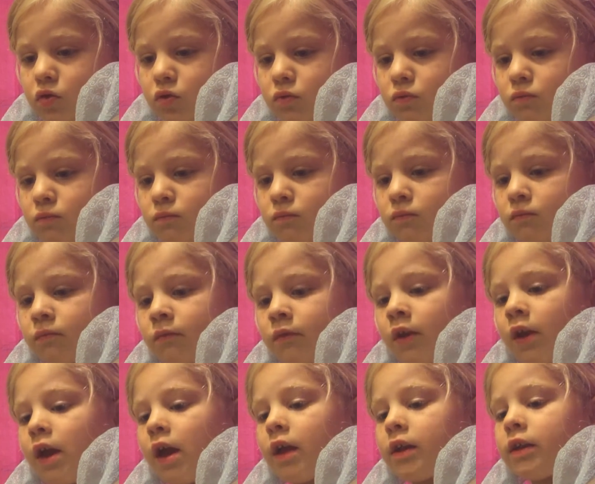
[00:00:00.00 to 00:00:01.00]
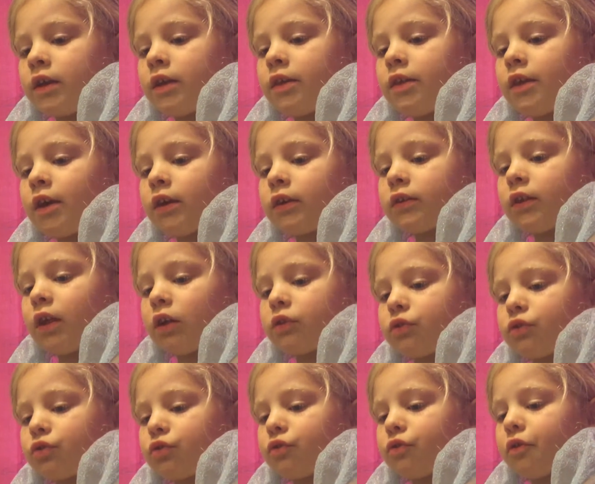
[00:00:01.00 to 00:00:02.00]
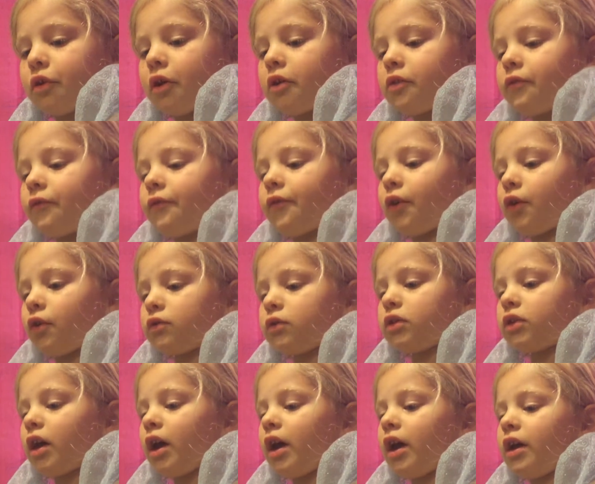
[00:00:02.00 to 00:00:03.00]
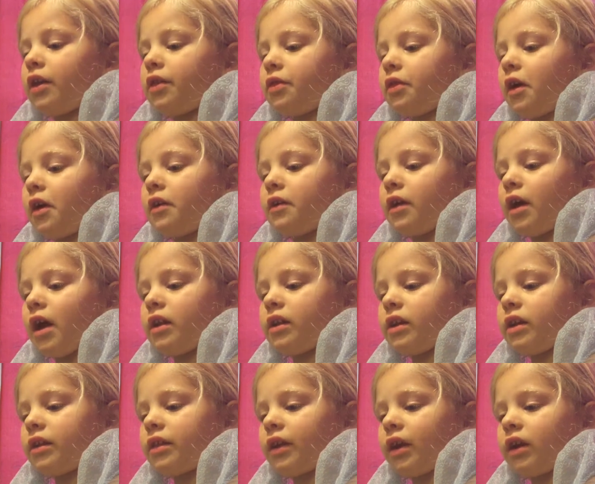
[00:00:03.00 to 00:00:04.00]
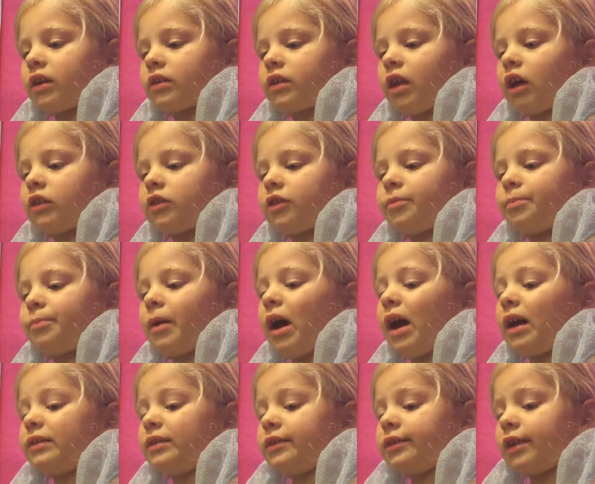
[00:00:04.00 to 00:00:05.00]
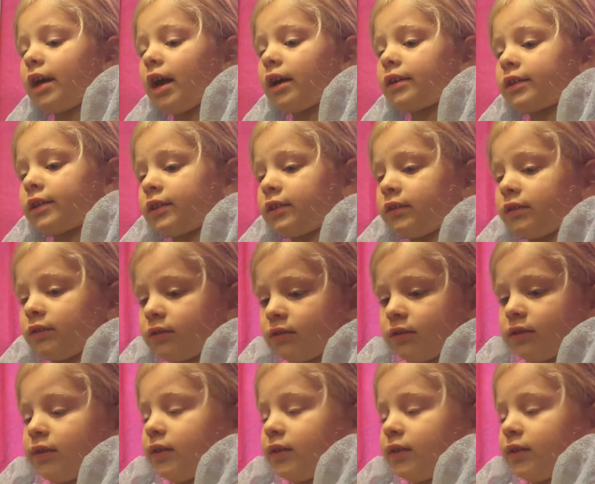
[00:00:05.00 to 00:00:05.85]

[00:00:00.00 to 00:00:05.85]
Mm, anything that's good first, and then anything that's bad second.